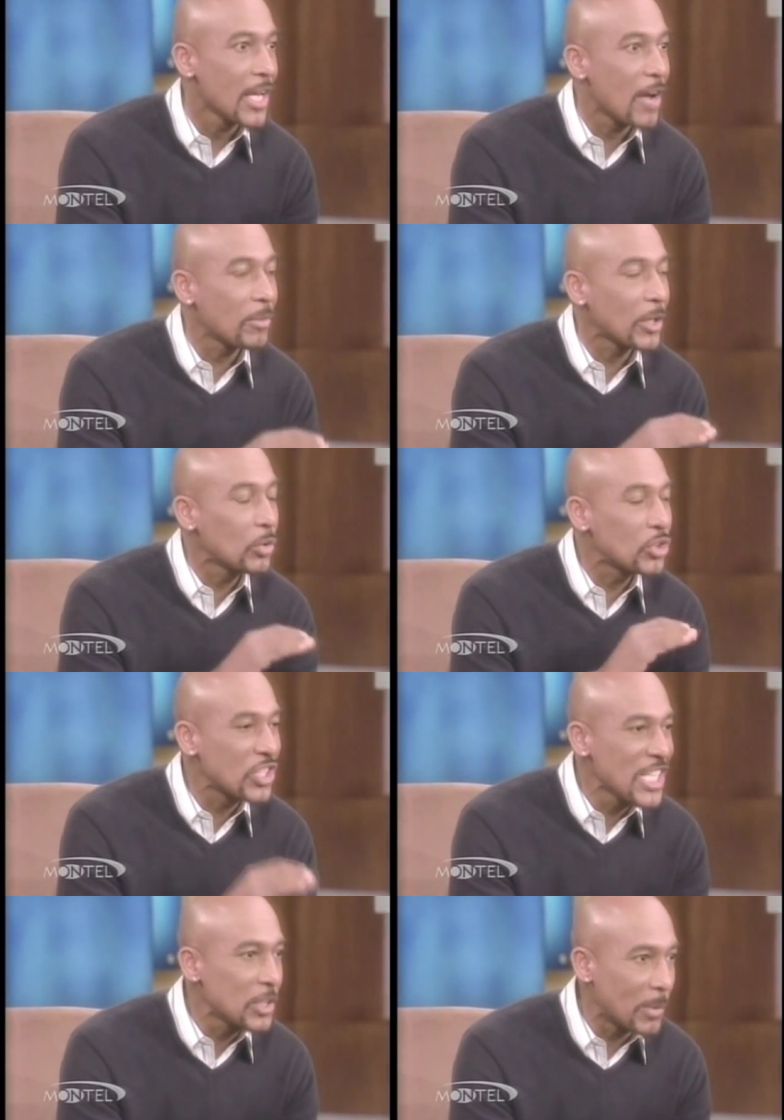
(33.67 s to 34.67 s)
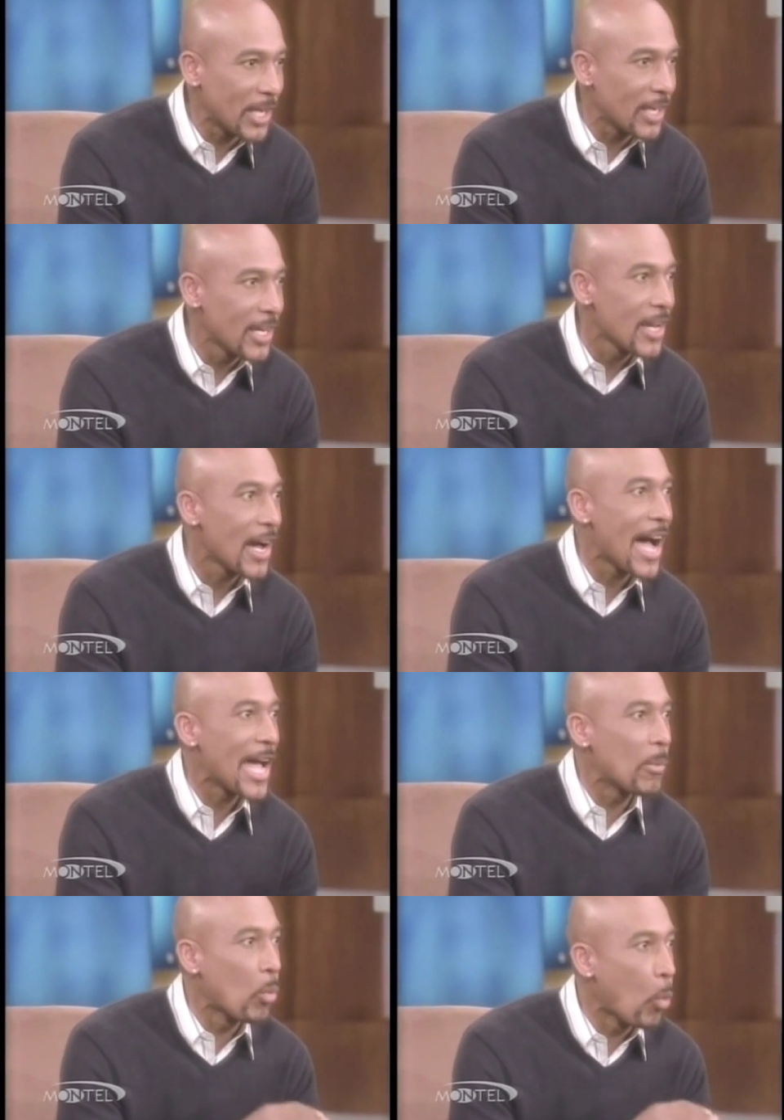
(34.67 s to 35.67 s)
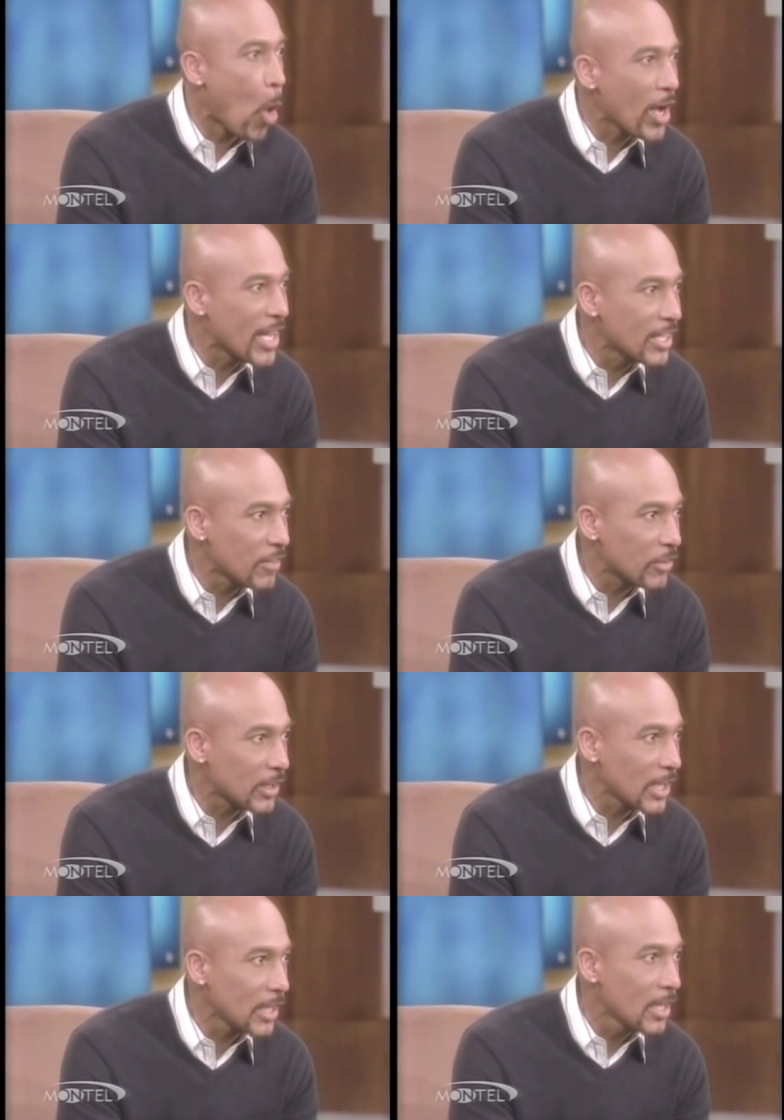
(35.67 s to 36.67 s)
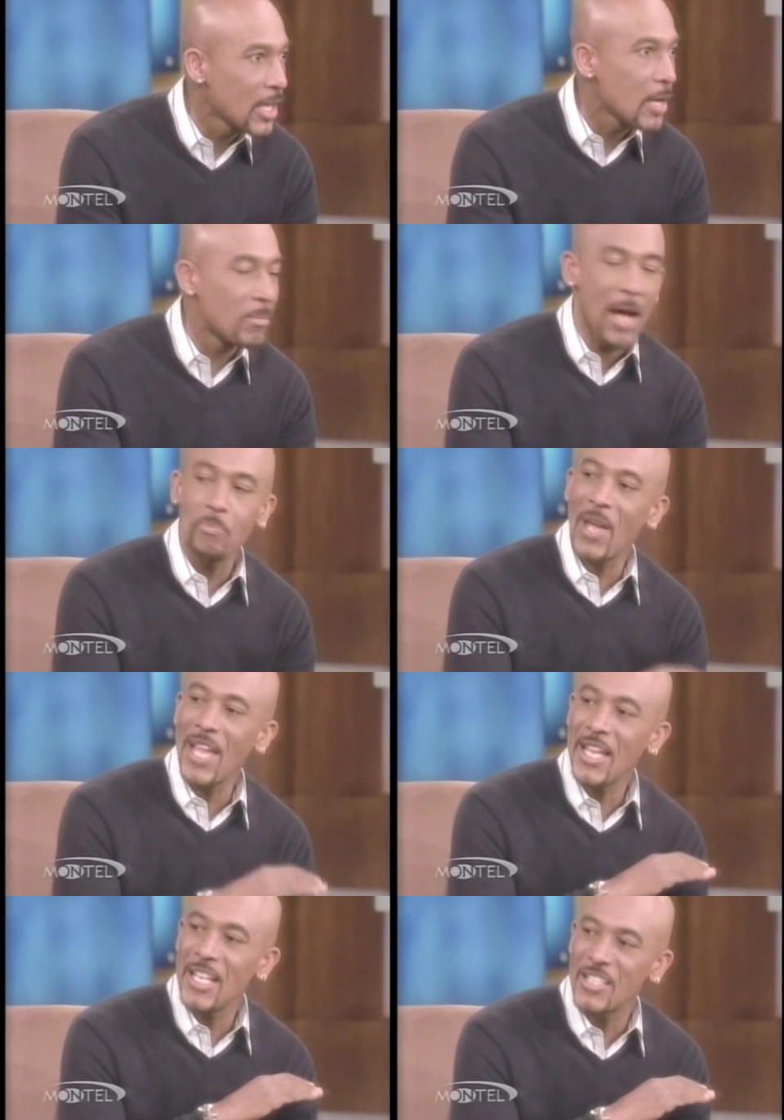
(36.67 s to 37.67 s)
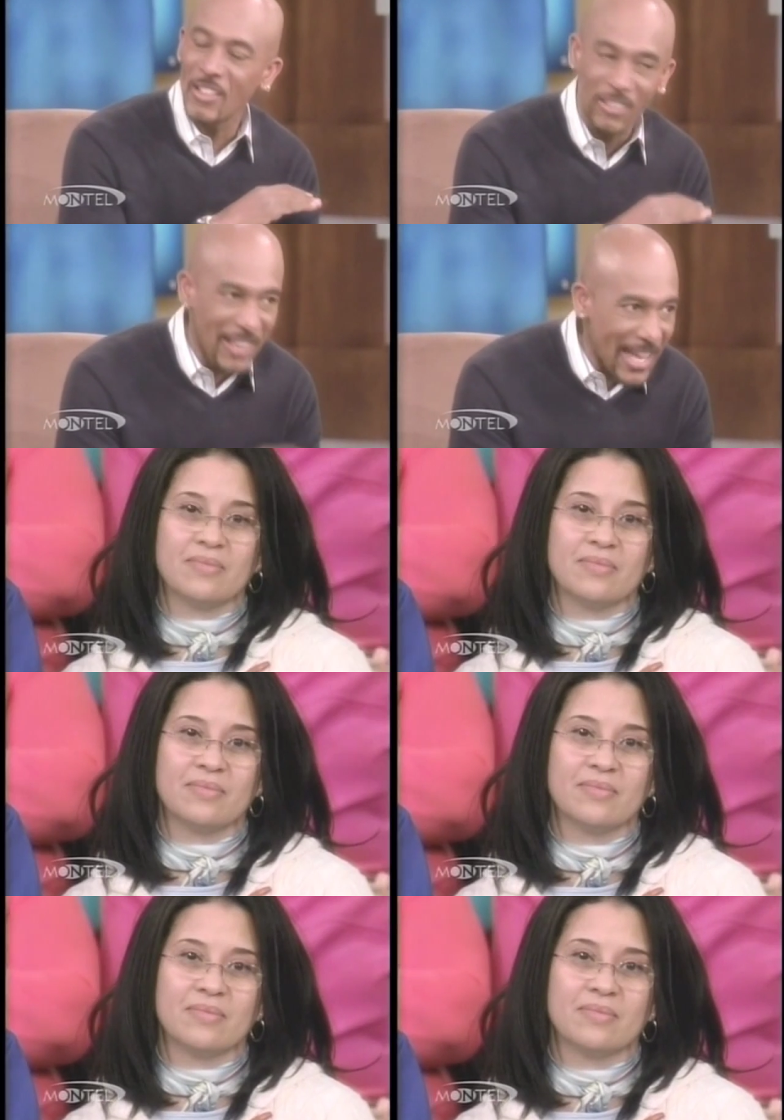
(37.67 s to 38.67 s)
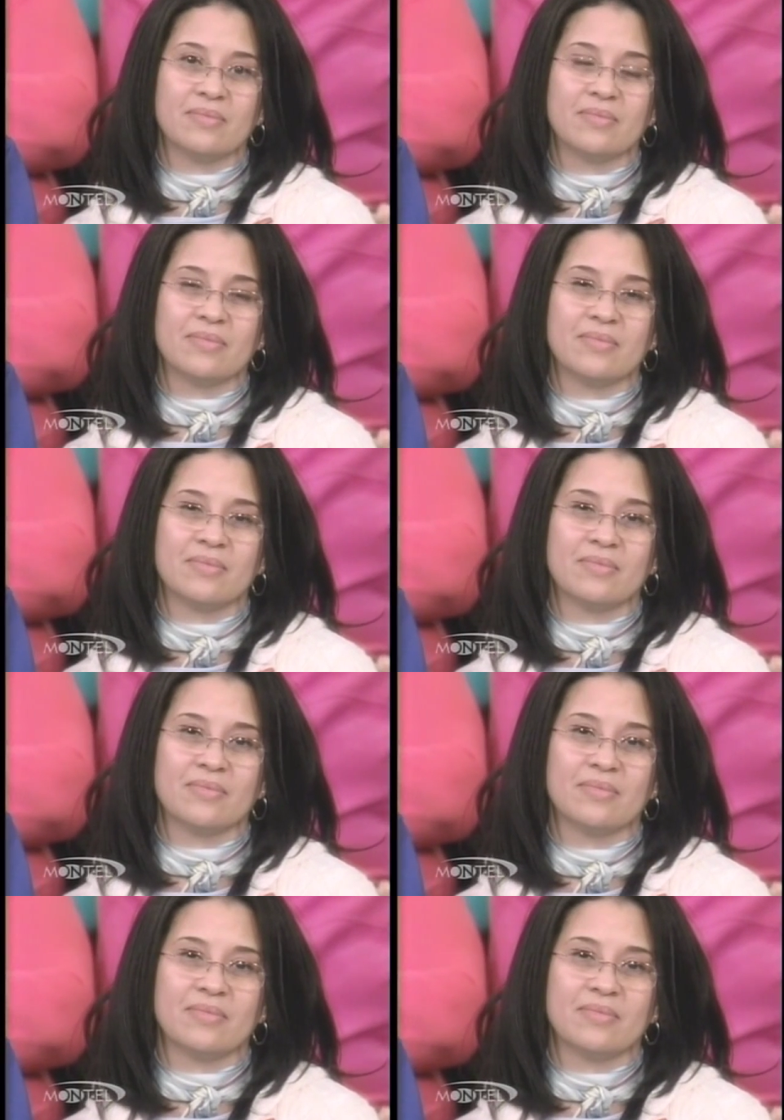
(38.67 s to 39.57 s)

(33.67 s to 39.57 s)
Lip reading: Everybody who sees me, I am walking differently. My pain is less. I have